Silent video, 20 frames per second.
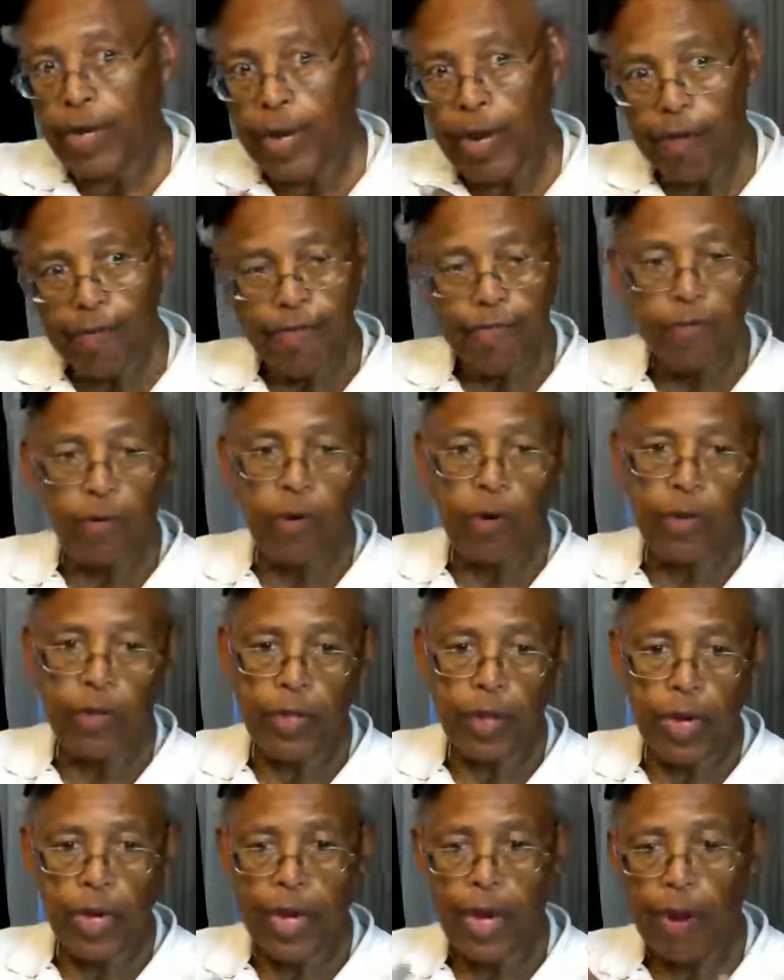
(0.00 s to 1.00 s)
Therefore,
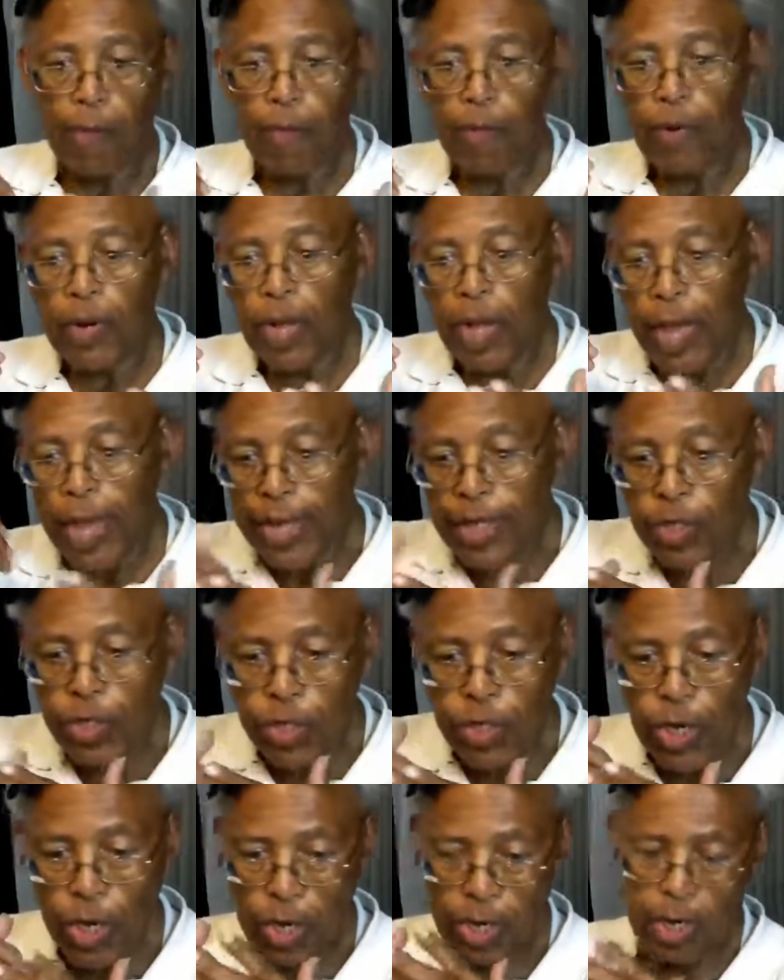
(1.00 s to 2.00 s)
their
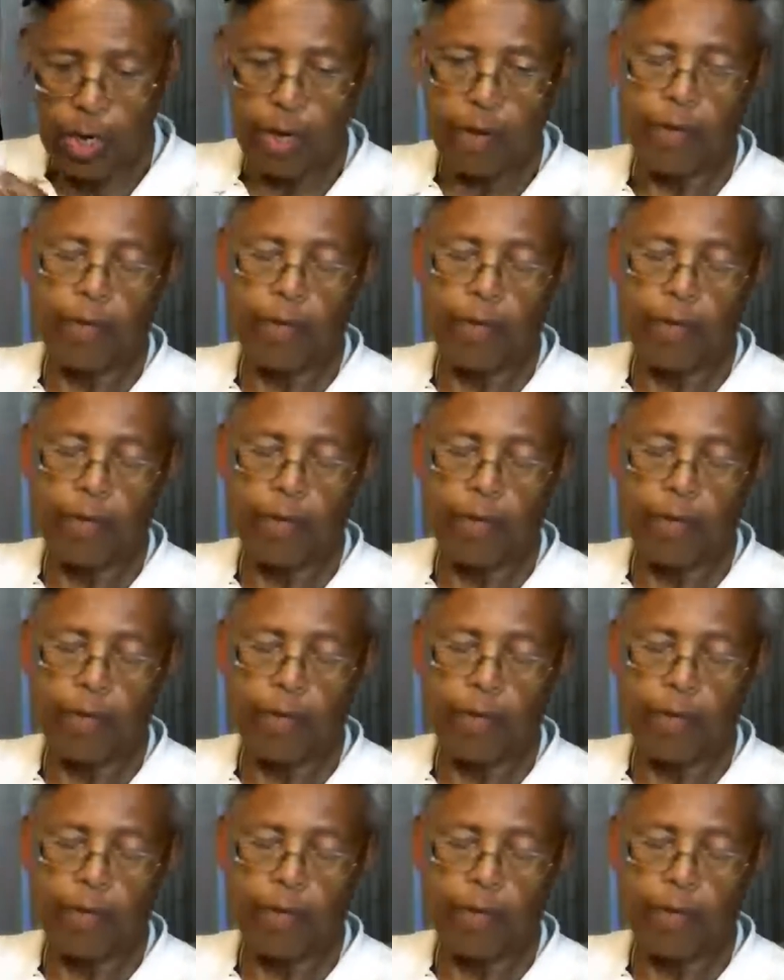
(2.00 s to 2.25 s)
comprehension